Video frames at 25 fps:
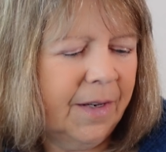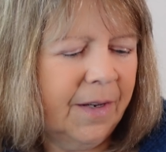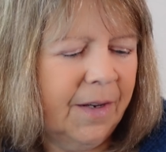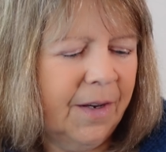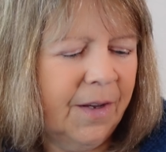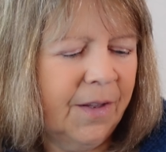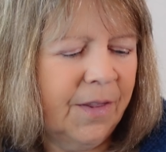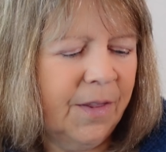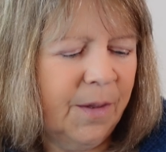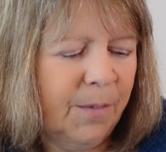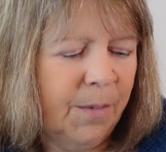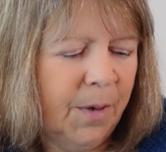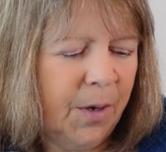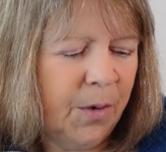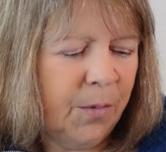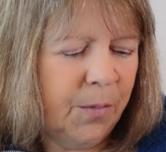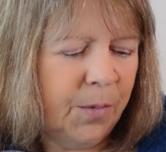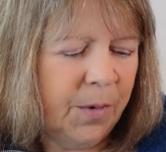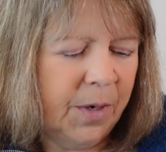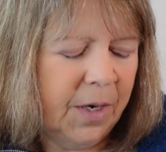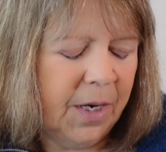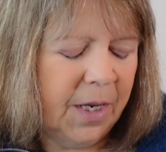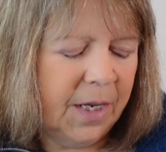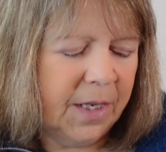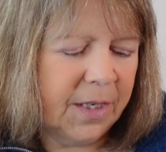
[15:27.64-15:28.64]
At the
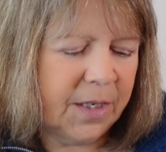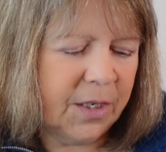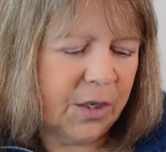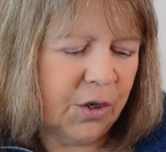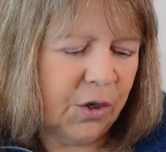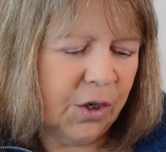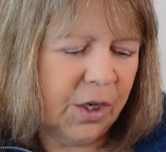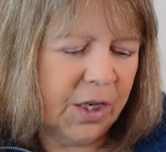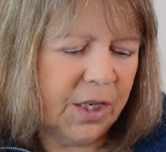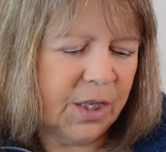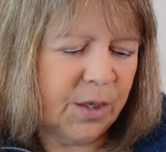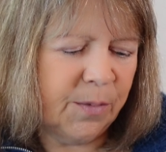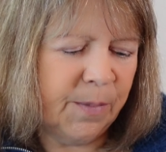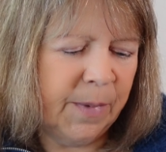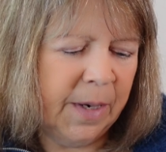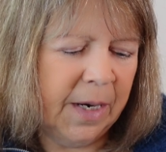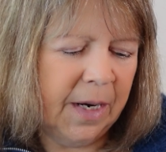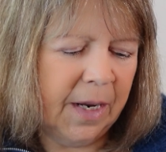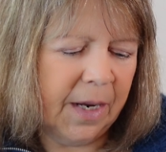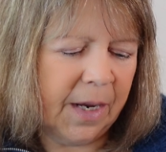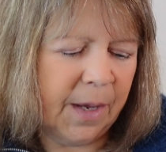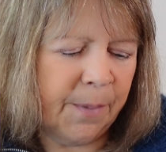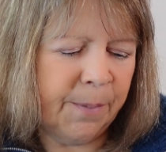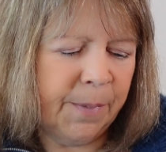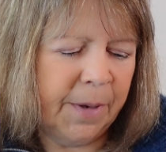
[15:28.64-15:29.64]
moment, it's looking to me
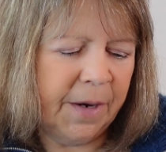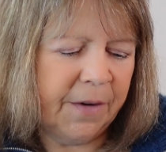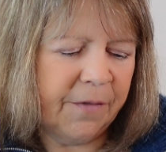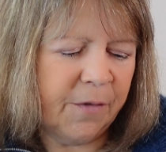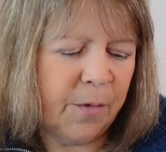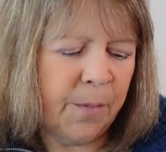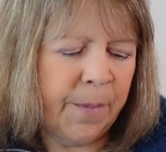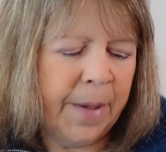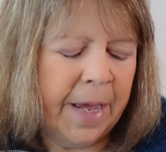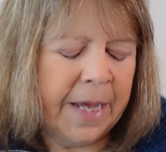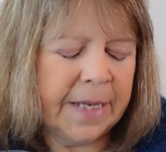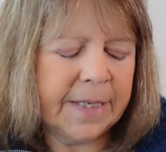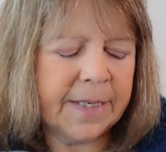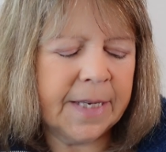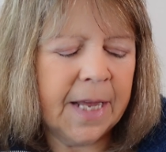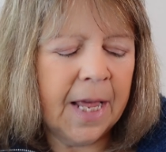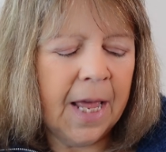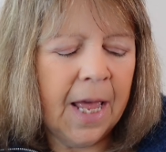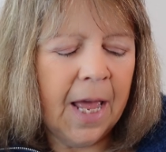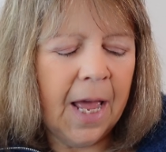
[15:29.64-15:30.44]
like a bit of a mess.